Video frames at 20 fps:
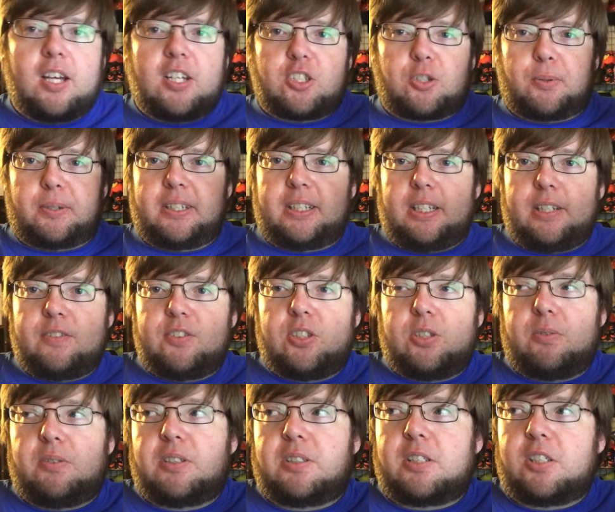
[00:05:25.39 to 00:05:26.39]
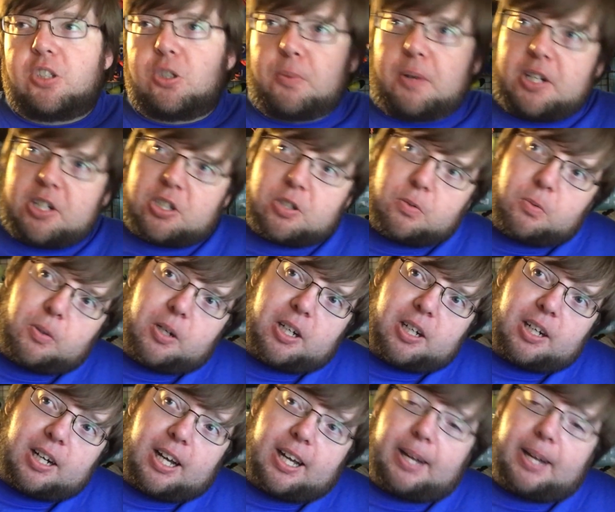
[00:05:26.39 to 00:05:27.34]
So it leaves you in a situation where